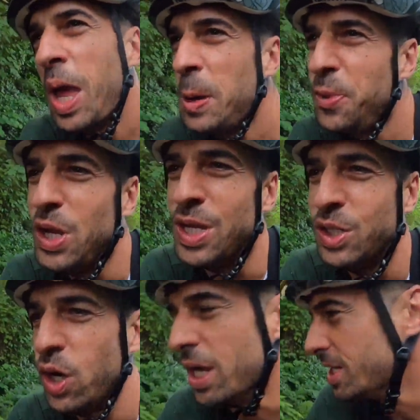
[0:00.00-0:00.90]
I'm pretty
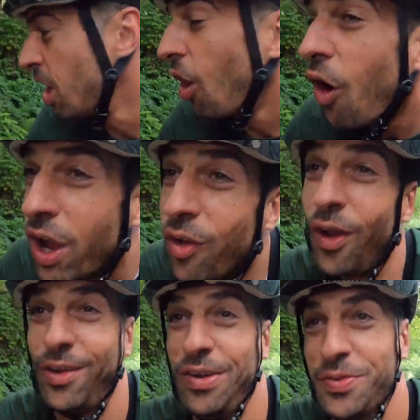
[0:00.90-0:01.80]
intrigued. I
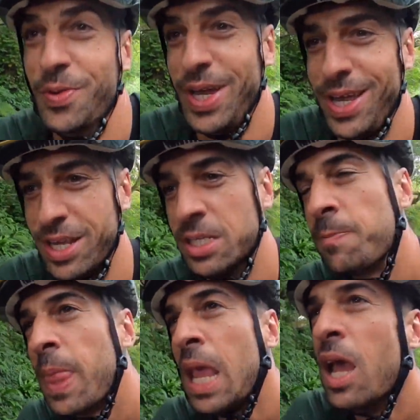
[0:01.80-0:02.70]
like gravel the way it is.
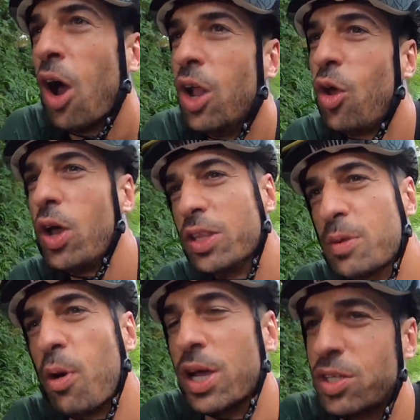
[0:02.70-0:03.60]
I like that
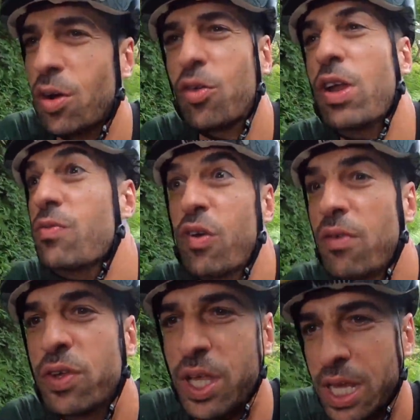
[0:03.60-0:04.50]
the bikes aren't great for
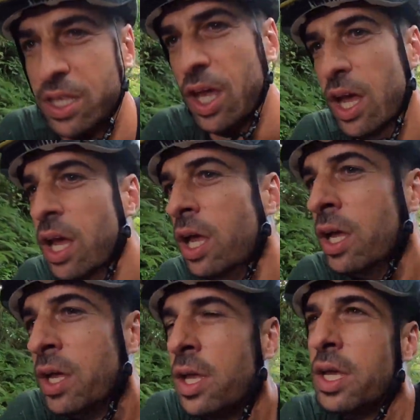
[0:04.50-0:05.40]
everything, that
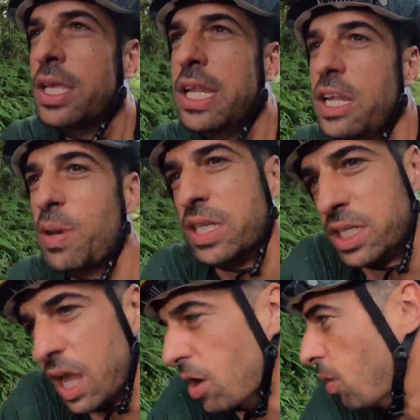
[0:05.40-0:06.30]
you need a bit of
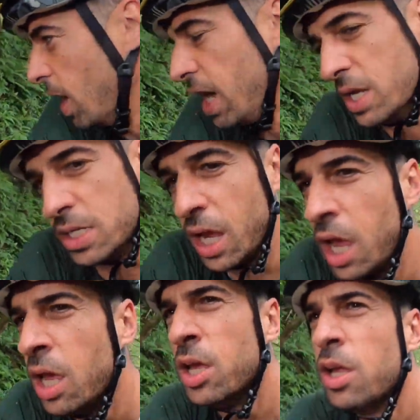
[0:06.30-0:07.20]
skill and
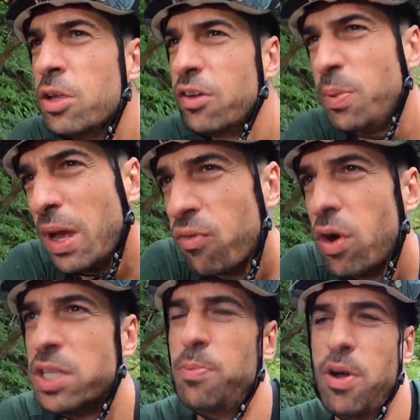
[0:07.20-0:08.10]
you have to be able to
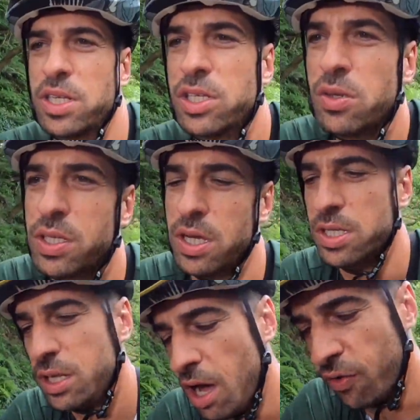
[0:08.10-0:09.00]
ride the bike to do certain
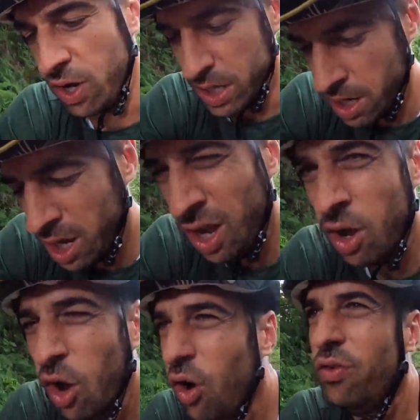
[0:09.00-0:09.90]
stuff. And
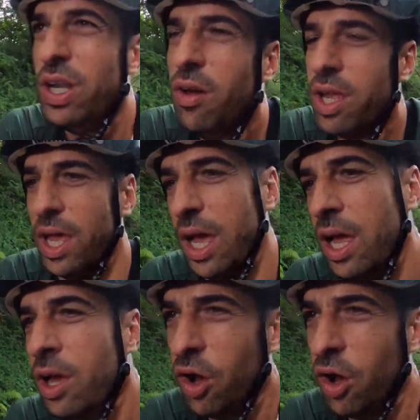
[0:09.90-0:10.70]
I really like that.